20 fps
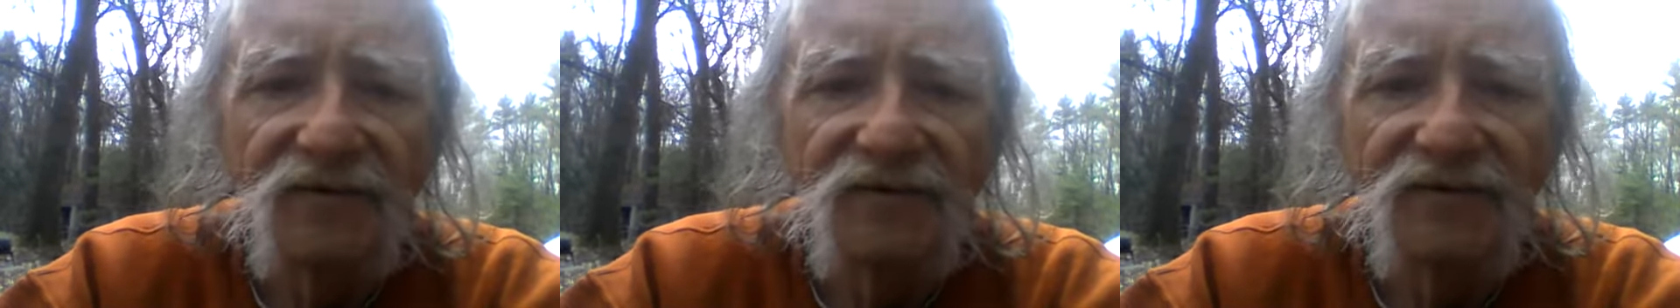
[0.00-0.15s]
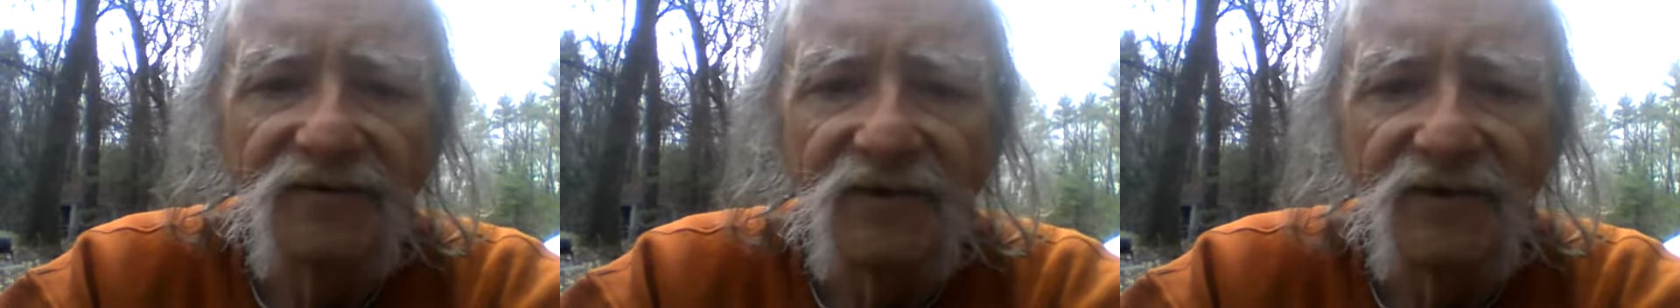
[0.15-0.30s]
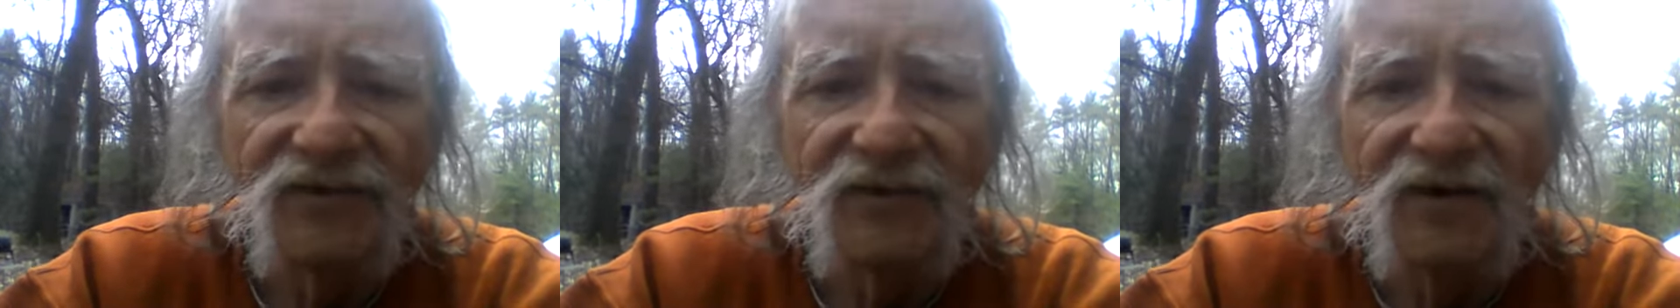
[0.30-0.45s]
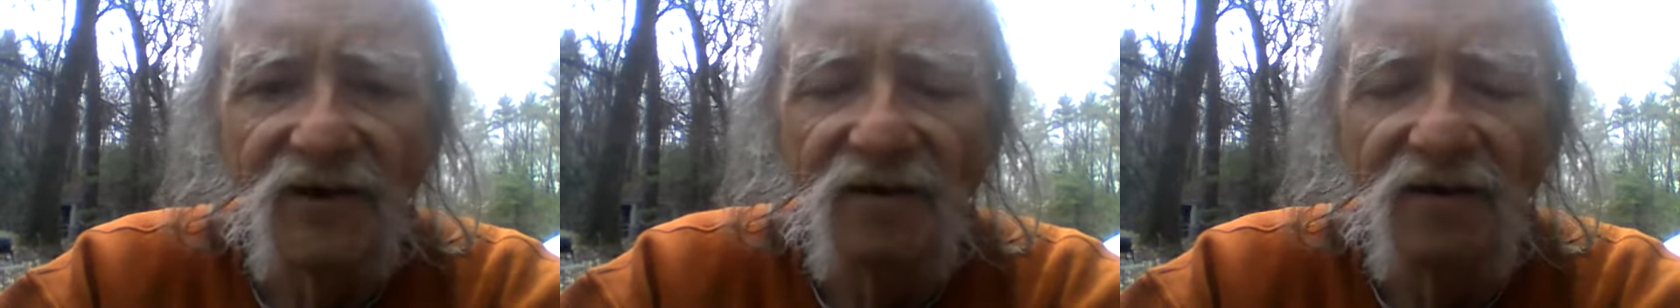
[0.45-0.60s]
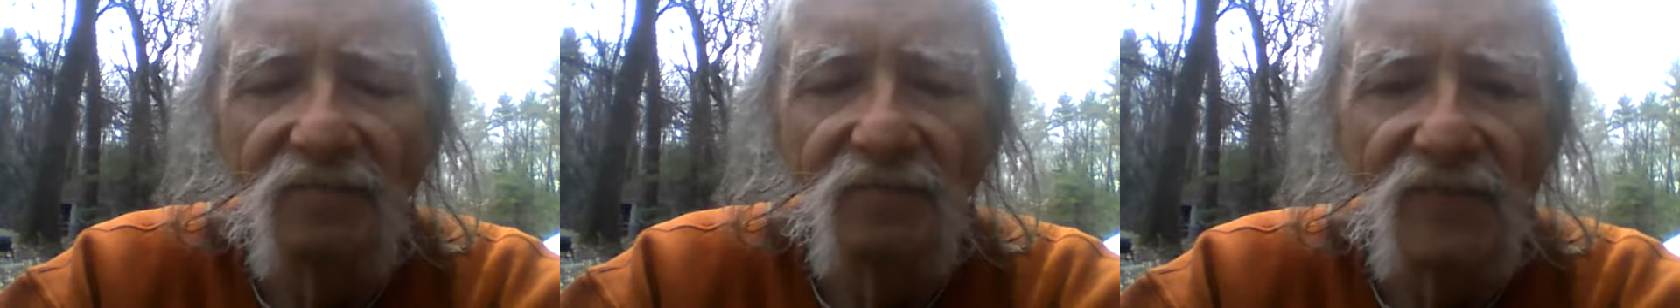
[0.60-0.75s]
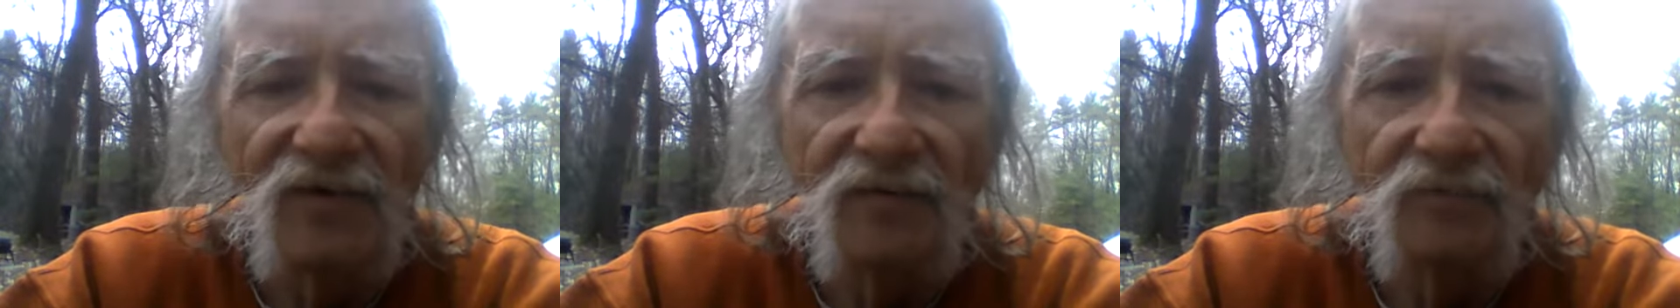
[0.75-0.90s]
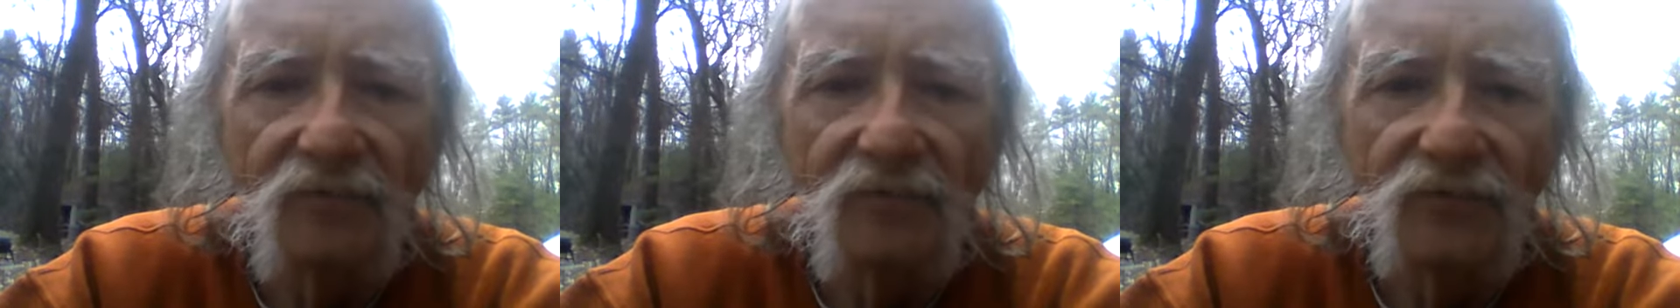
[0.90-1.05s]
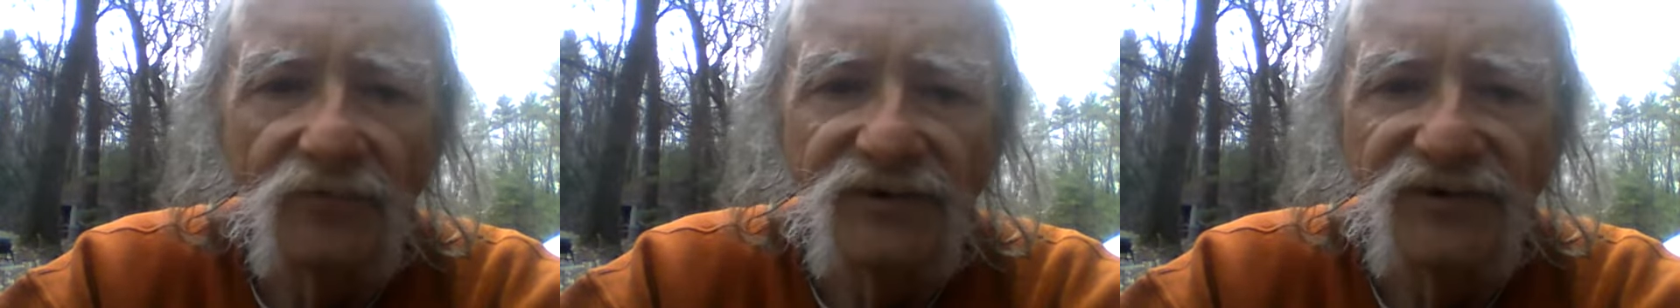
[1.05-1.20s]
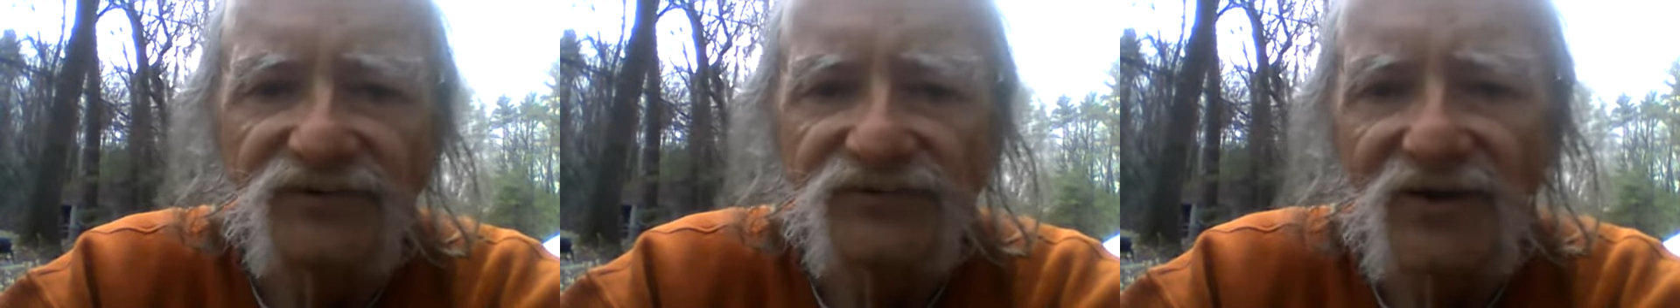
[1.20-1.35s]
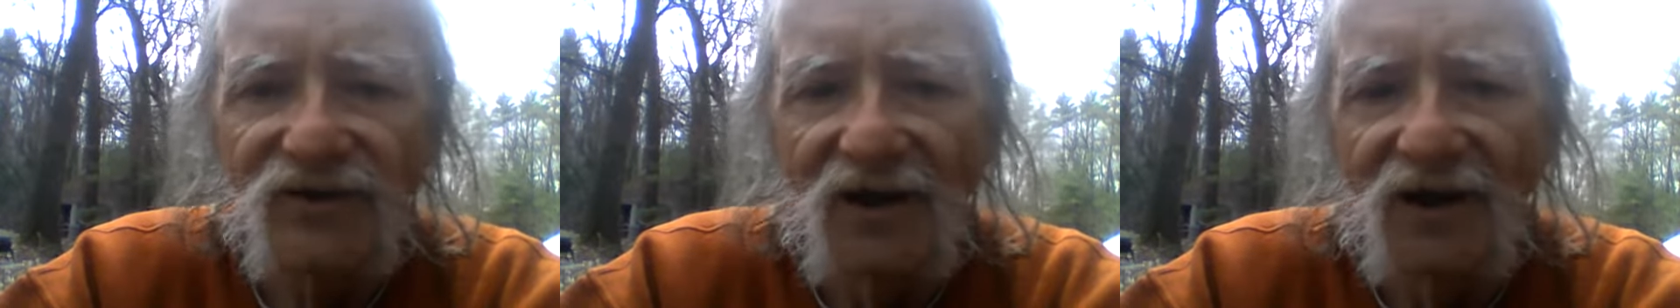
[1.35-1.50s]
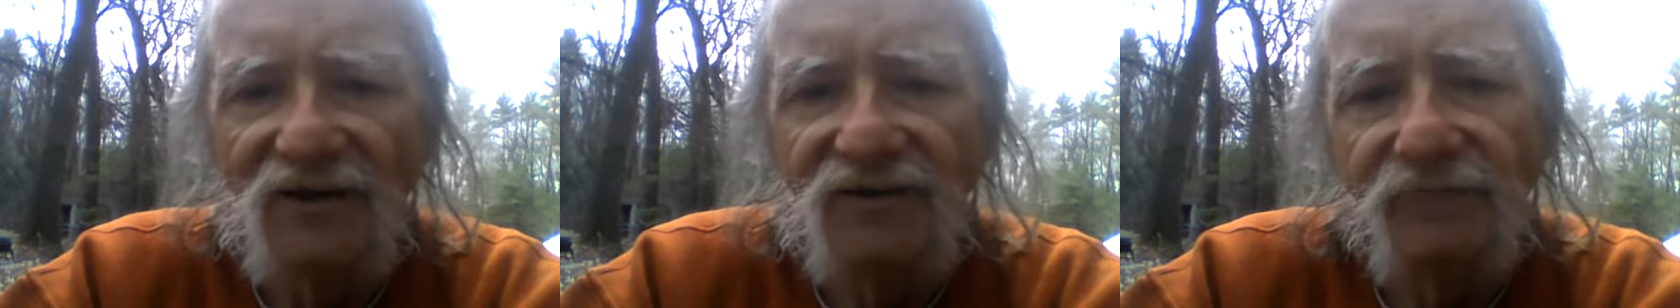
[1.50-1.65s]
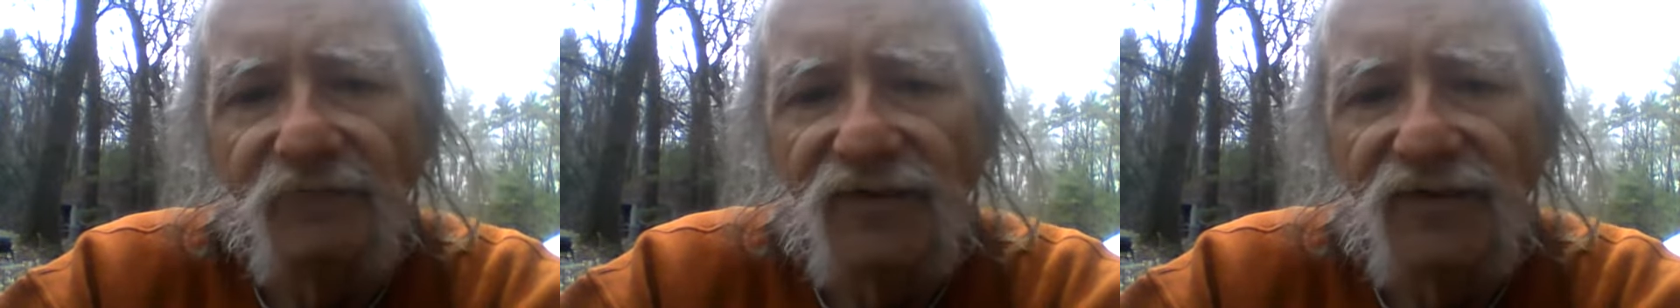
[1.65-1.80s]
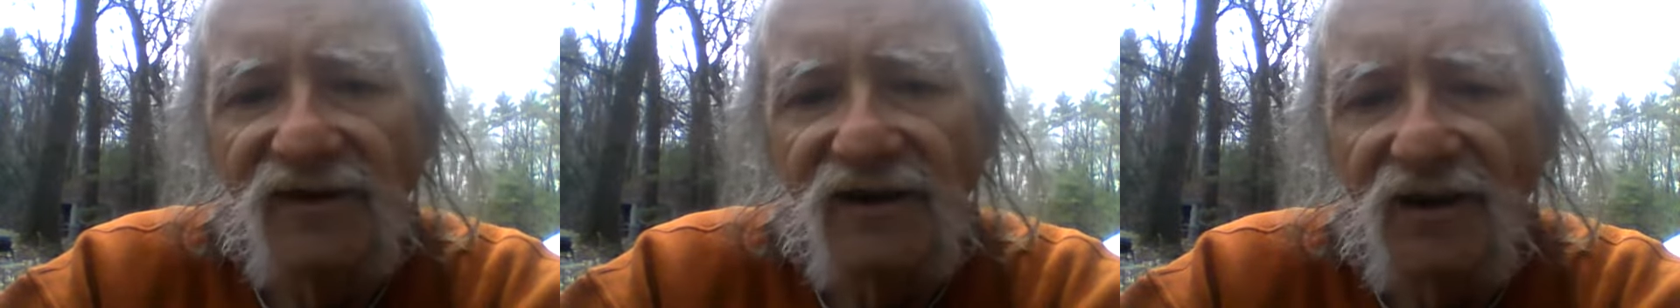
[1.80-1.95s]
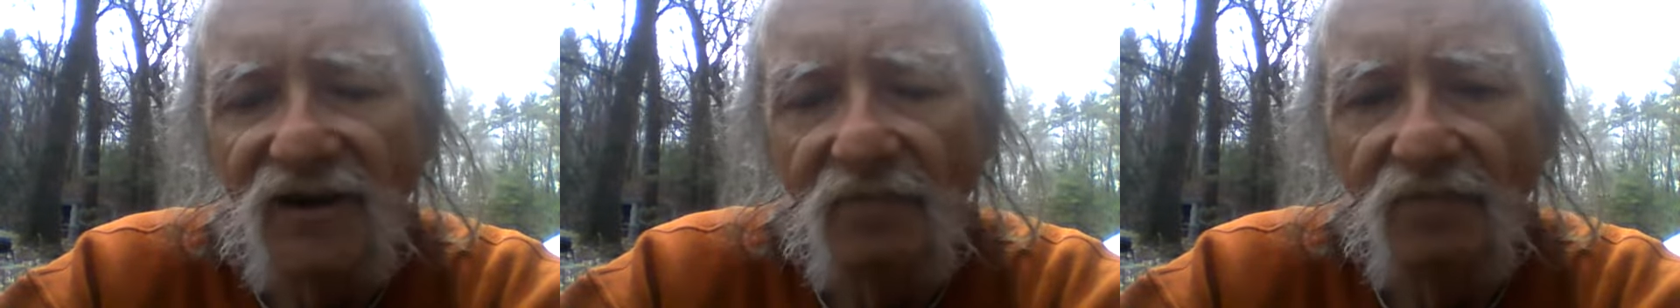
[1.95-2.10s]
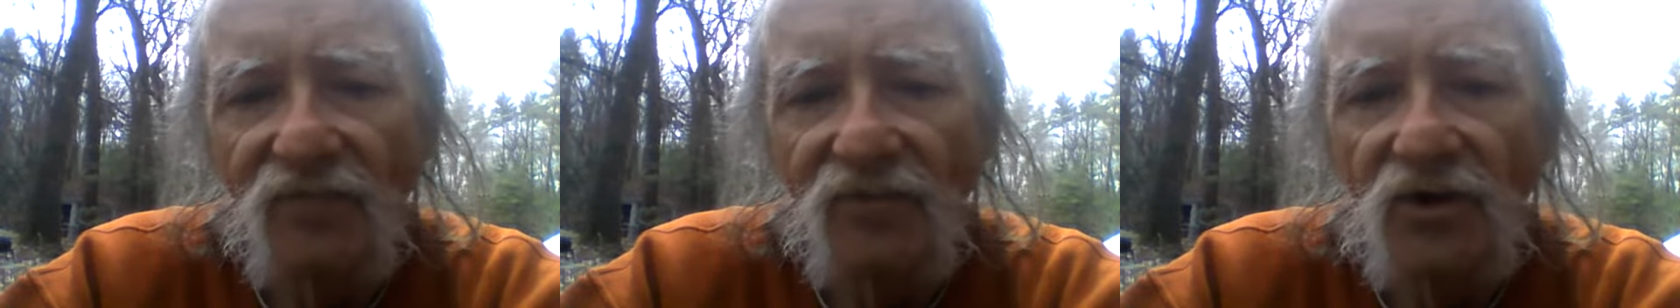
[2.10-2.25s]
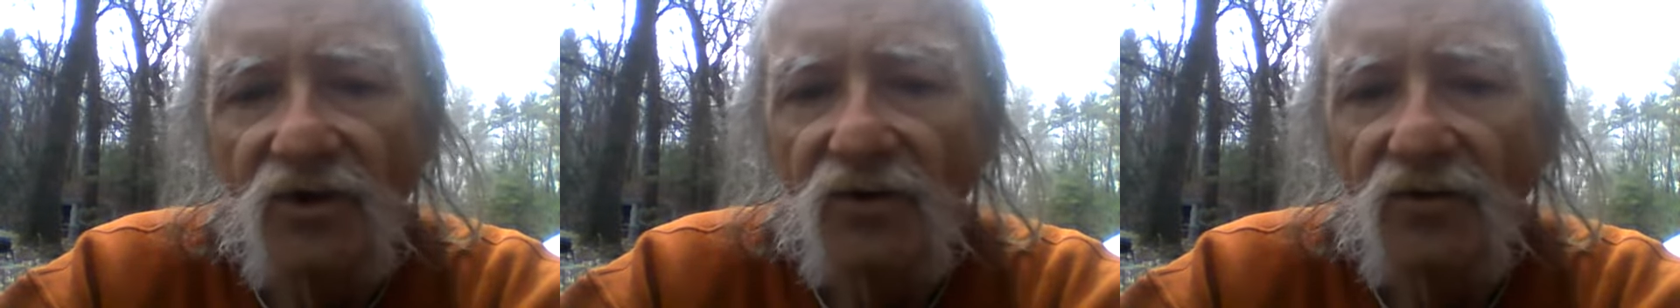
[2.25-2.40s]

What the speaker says: that the government will decide to become